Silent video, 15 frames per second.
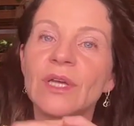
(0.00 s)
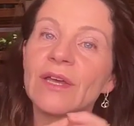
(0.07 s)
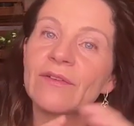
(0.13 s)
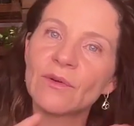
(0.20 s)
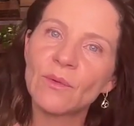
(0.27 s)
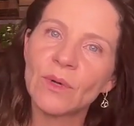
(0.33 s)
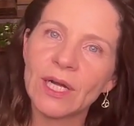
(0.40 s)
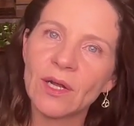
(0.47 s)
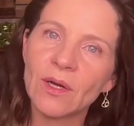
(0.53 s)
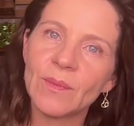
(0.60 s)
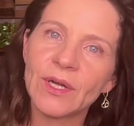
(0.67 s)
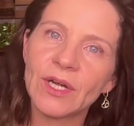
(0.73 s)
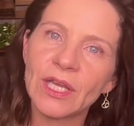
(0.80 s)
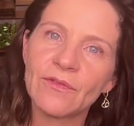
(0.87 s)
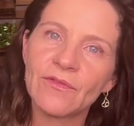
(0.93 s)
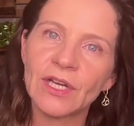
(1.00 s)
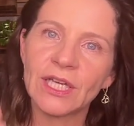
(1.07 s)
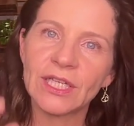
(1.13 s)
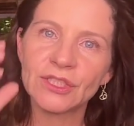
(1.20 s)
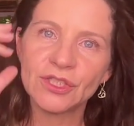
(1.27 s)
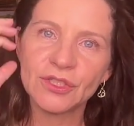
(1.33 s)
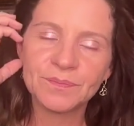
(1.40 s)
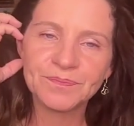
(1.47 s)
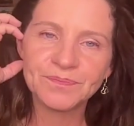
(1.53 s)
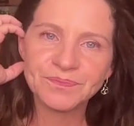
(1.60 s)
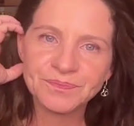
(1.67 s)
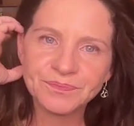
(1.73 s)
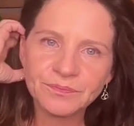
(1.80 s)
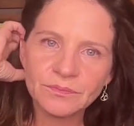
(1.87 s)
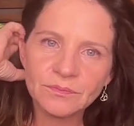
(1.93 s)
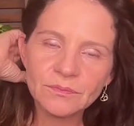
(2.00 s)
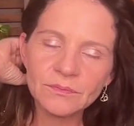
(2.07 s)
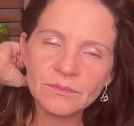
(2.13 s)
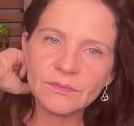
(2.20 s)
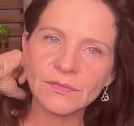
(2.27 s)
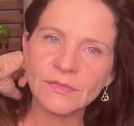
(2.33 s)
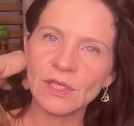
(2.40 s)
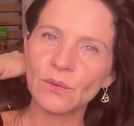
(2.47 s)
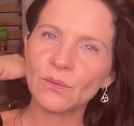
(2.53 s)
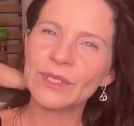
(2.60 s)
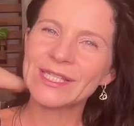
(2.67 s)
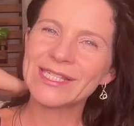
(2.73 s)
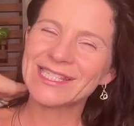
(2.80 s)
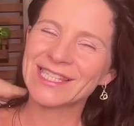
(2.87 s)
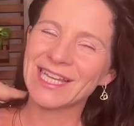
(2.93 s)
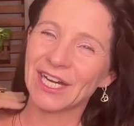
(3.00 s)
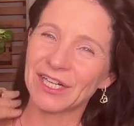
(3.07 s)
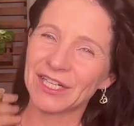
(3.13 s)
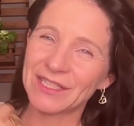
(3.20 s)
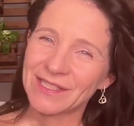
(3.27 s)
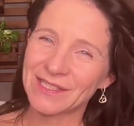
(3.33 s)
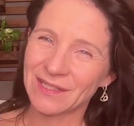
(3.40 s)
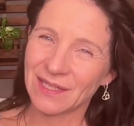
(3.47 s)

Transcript: We have a 1 hour break for lunch. We start,